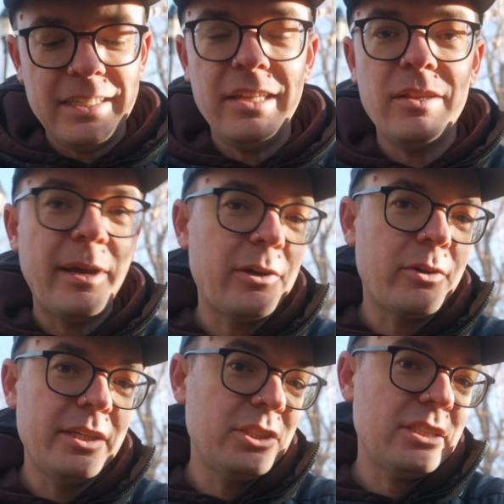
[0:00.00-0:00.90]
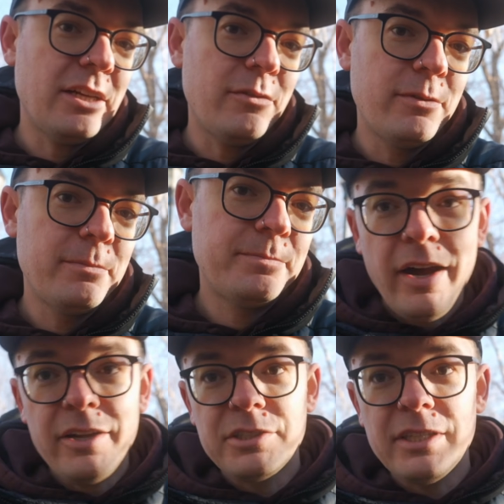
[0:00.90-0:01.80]
in the micro clutch itself.
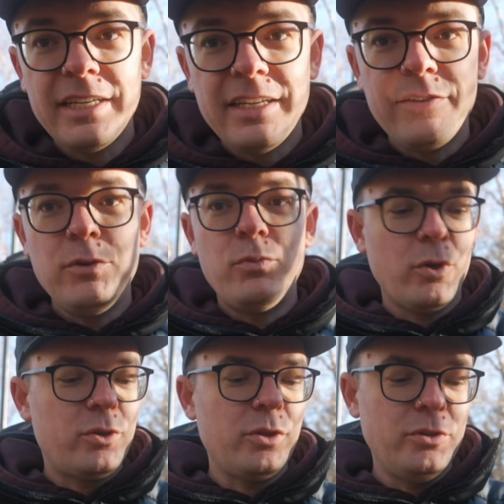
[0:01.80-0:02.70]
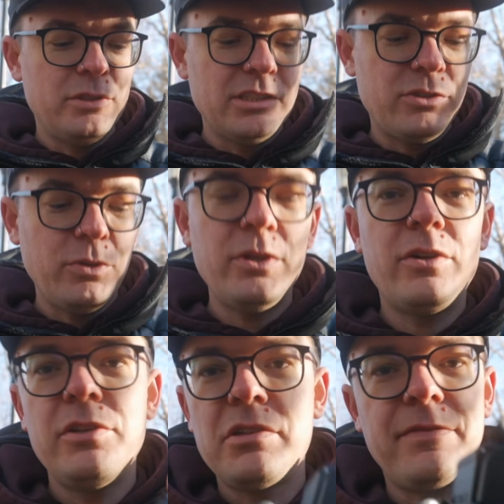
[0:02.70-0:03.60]
I also like that if you were to lose this tool, you
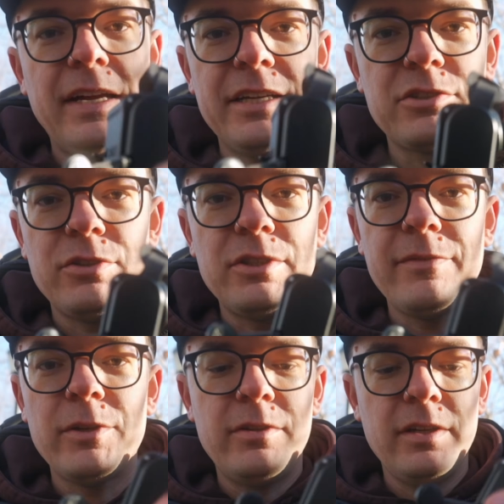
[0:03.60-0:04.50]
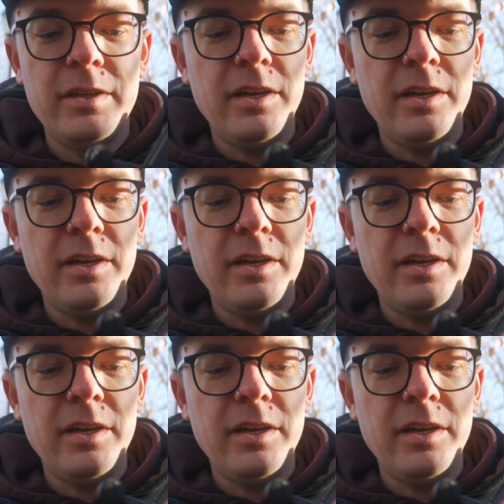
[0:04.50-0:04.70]
could use a flathead screwdriver to